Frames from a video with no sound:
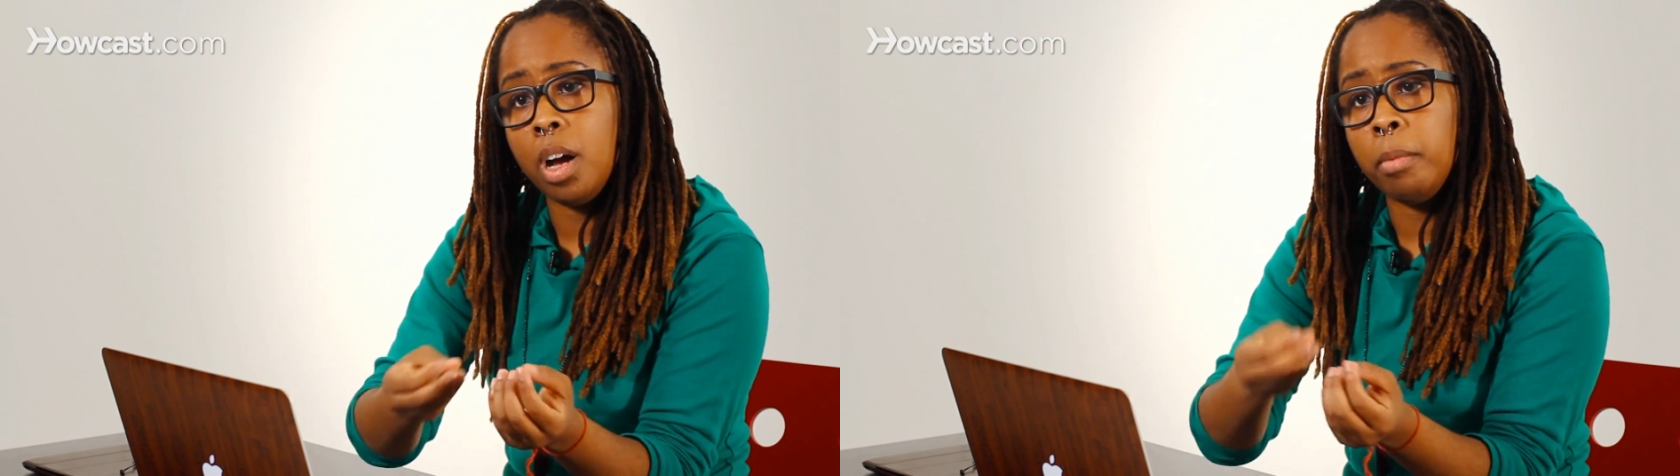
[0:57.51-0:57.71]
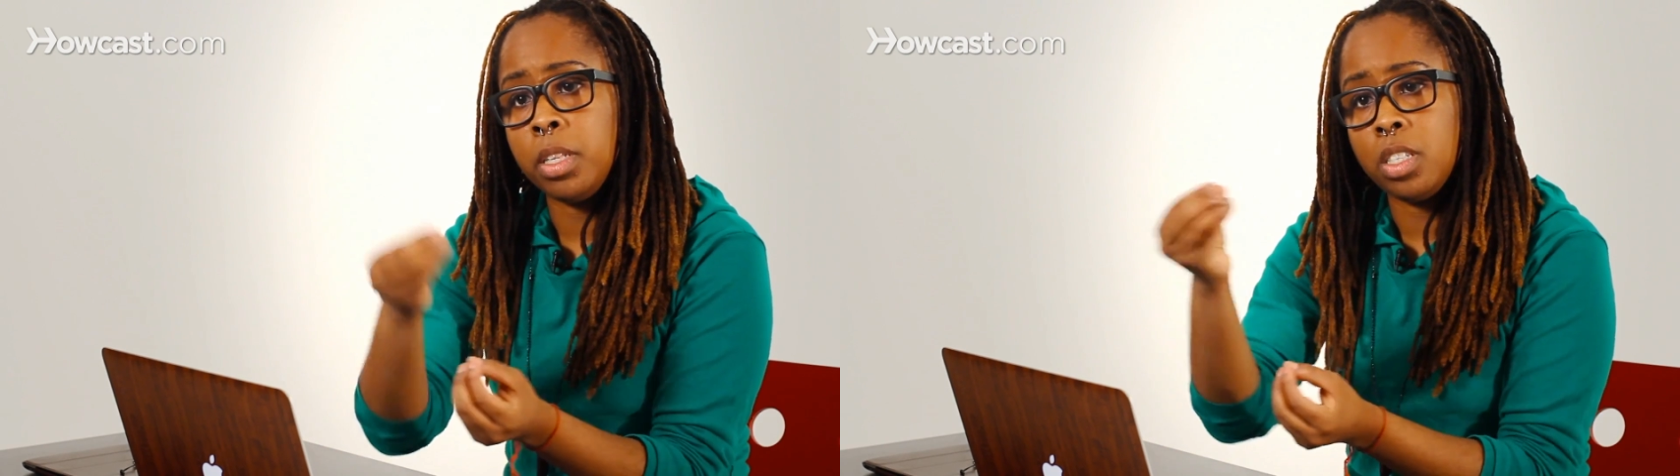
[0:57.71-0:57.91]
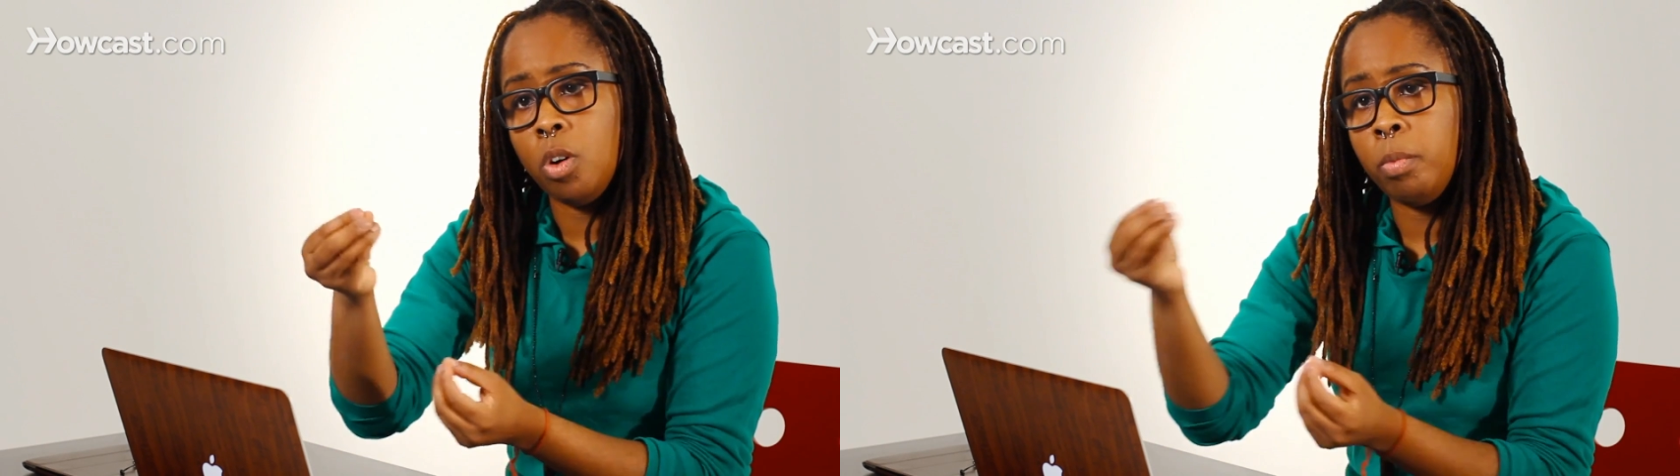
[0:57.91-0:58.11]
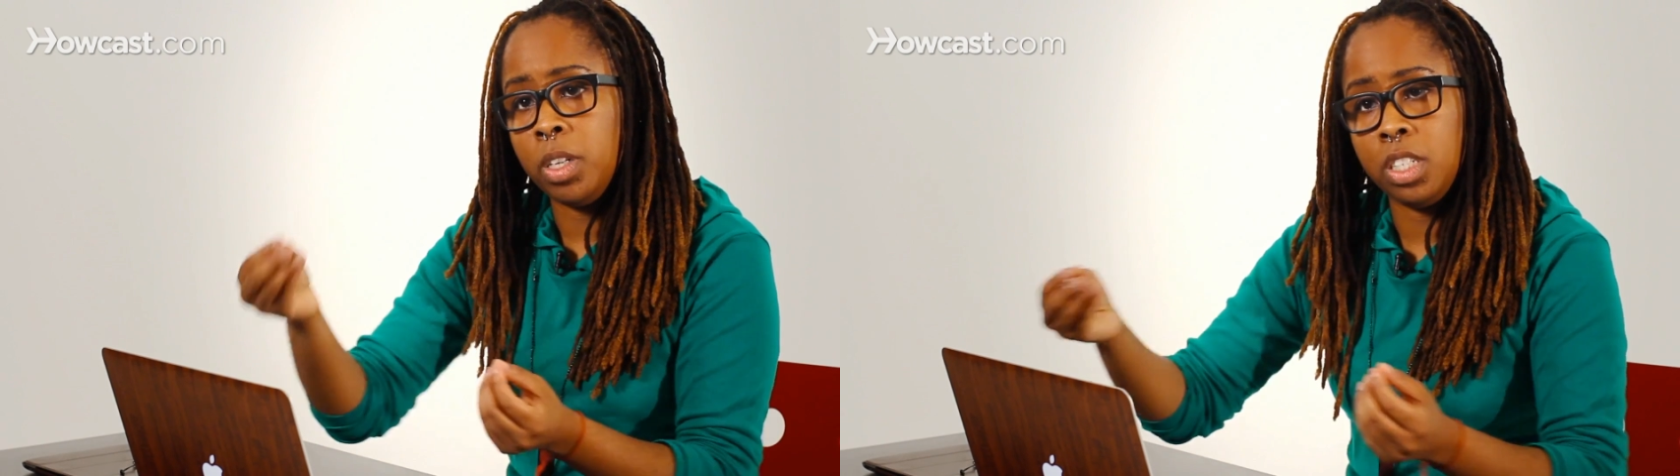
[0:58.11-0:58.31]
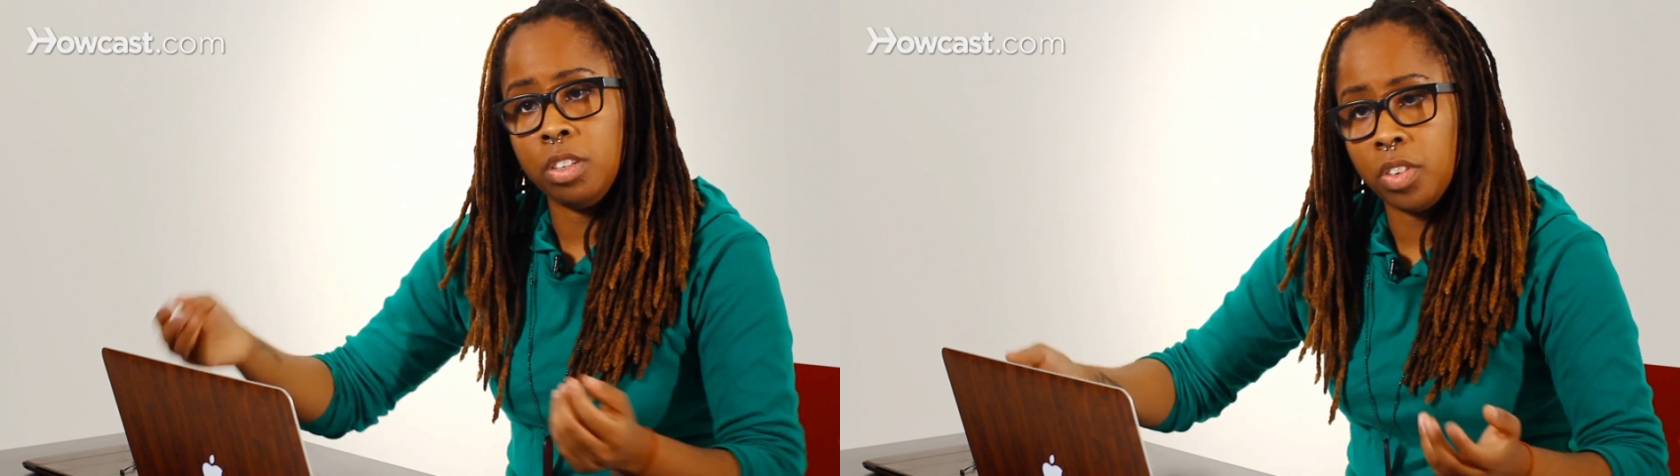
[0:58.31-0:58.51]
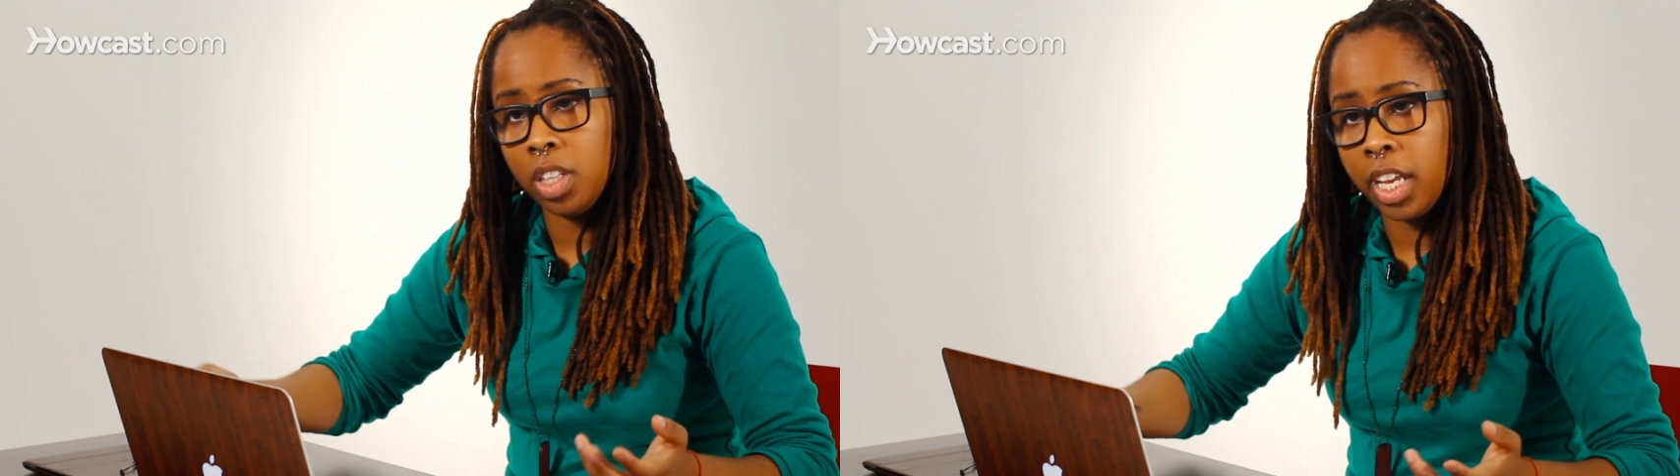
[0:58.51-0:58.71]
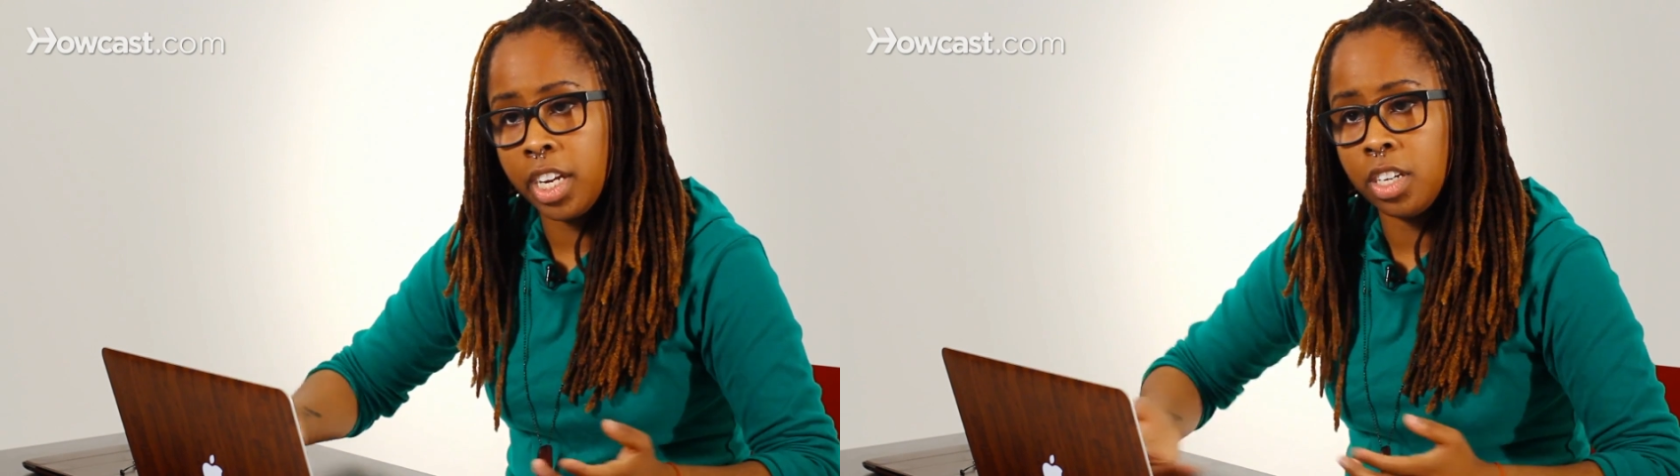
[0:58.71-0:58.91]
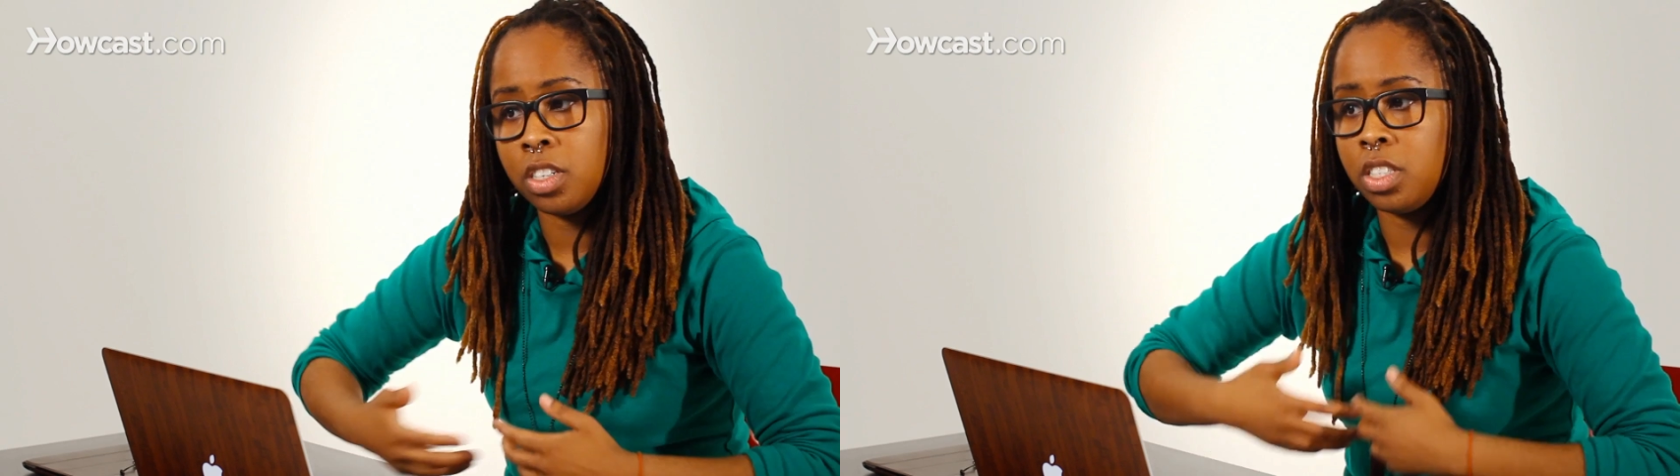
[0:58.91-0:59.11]
It's a whole bunch of different
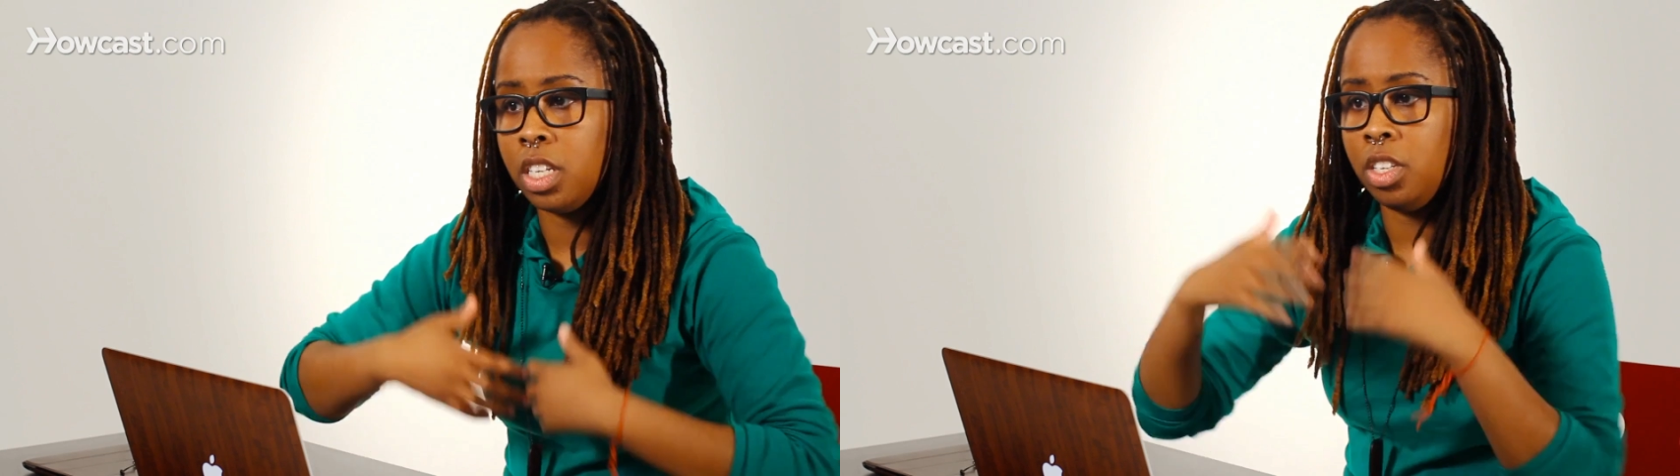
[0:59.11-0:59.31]
layers